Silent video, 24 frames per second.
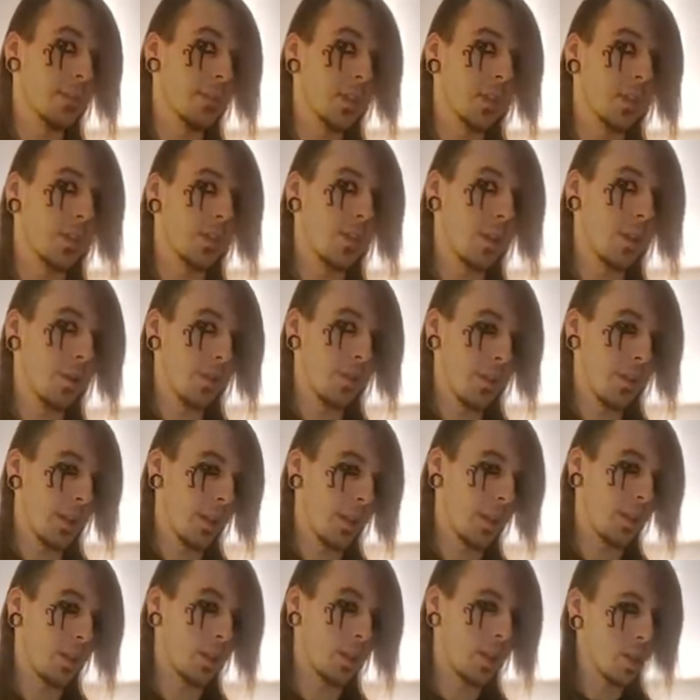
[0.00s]

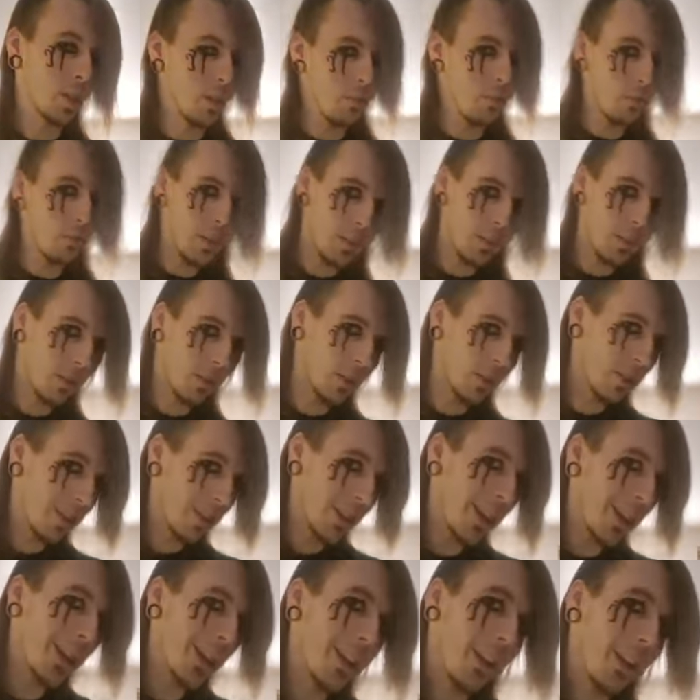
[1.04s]
clothing, you might want to
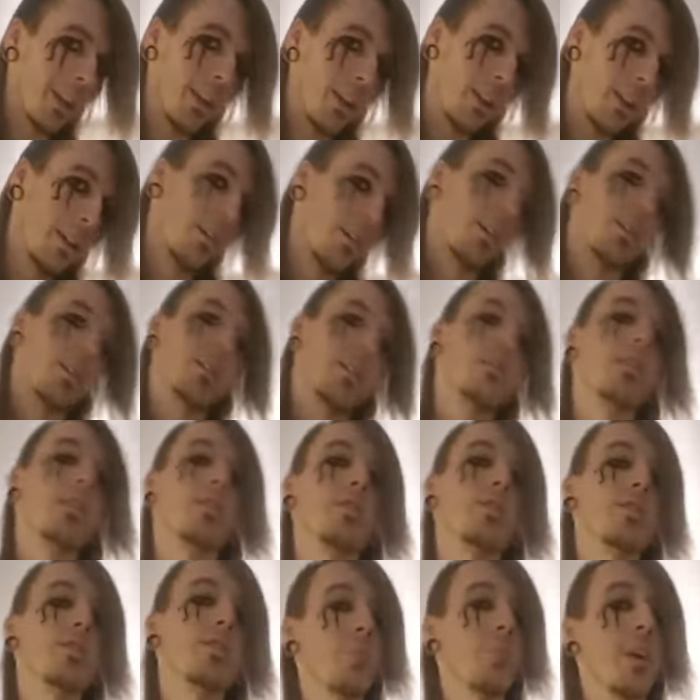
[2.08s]
create it, not
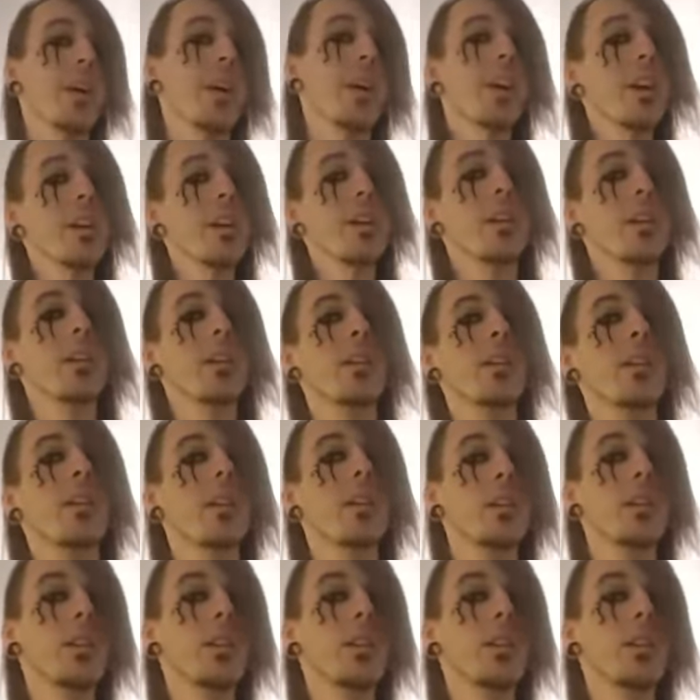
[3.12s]
just wear it.